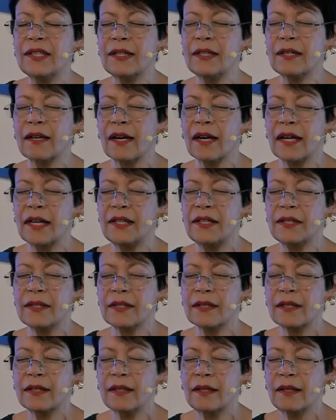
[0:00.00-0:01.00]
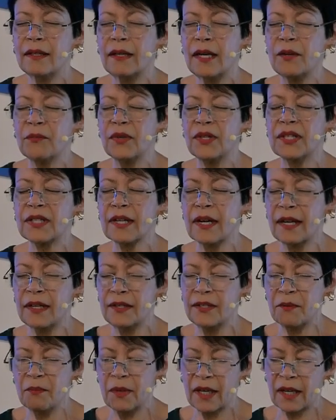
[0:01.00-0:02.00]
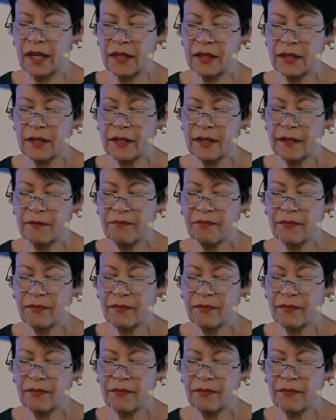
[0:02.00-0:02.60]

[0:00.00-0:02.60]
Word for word: and guides and resides among us.